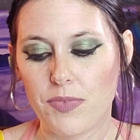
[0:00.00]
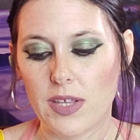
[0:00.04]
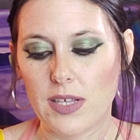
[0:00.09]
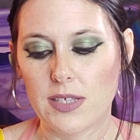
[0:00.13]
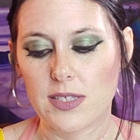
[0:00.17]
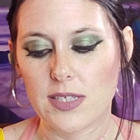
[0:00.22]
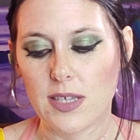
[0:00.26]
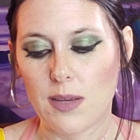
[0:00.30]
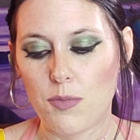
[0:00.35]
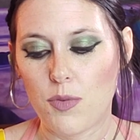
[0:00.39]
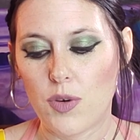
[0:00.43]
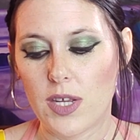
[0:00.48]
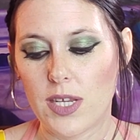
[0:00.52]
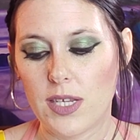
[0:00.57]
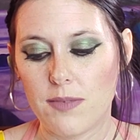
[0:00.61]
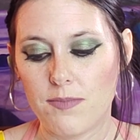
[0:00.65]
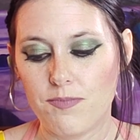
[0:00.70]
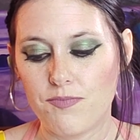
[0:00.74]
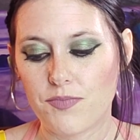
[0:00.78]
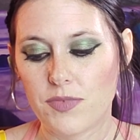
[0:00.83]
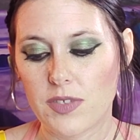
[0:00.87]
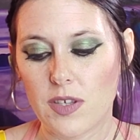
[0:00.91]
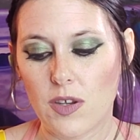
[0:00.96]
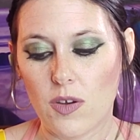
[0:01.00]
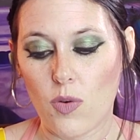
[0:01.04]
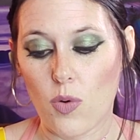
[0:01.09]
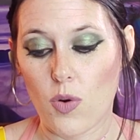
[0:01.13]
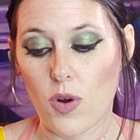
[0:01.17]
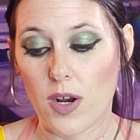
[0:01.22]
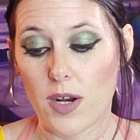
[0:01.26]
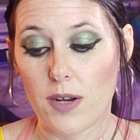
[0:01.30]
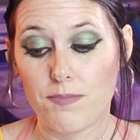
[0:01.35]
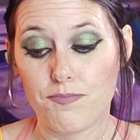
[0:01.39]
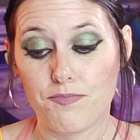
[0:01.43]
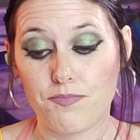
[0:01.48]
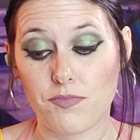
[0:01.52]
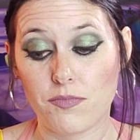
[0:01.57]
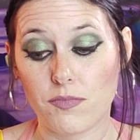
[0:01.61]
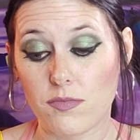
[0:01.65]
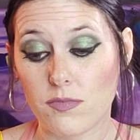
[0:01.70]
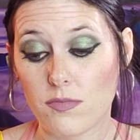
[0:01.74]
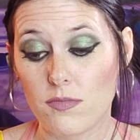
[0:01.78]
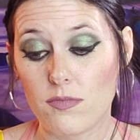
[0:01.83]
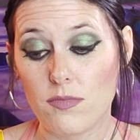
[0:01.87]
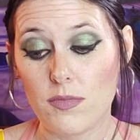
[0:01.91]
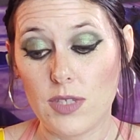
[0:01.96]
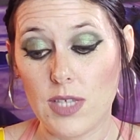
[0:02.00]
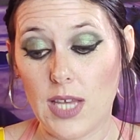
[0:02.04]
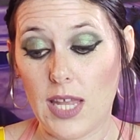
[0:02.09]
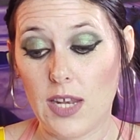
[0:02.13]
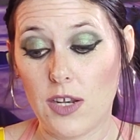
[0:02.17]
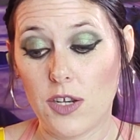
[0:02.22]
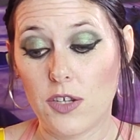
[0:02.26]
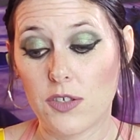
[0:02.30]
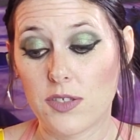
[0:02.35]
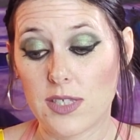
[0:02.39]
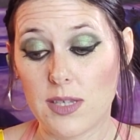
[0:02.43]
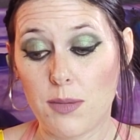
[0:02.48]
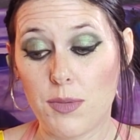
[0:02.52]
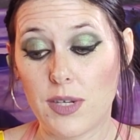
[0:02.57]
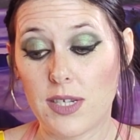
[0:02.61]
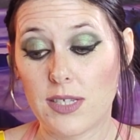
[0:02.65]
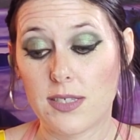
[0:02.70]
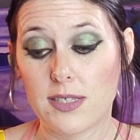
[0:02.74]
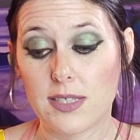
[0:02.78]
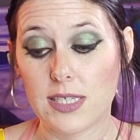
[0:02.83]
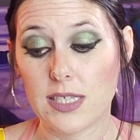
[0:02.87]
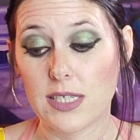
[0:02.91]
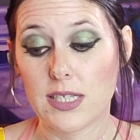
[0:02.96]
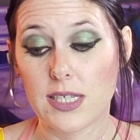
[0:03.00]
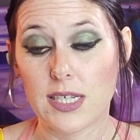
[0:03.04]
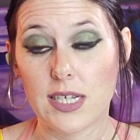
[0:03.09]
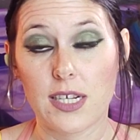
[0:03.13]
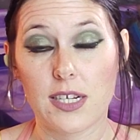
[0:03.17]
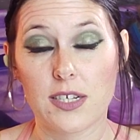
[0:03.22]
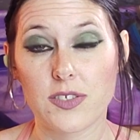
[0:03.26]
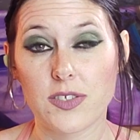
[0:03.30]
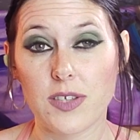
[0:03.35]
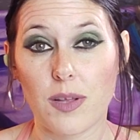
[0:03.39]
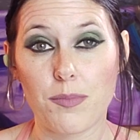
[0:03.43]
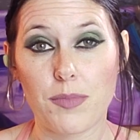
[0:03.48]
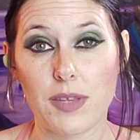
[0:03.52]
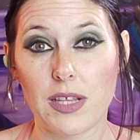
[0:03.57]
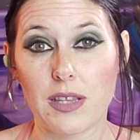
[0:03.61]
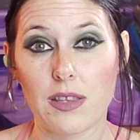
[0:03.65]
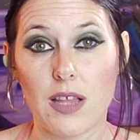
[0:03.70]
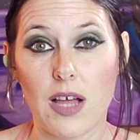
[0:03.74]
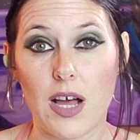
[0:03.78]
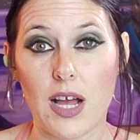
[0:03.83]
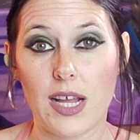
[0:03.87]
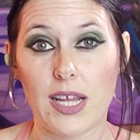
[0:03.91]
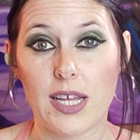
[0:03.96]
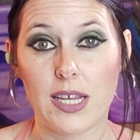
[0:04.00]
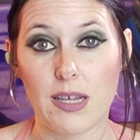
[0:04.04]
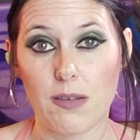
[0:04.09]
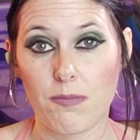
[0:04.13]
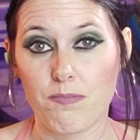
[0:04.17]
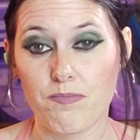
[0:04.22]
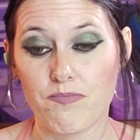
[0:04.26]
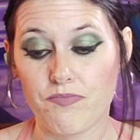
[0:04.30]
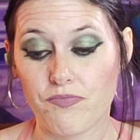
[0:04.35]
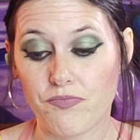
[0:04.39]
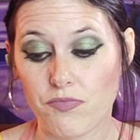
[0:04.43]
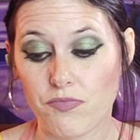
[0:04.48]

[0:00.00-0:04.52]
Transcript: Someone, or I don't know, someone is stealing or something, lying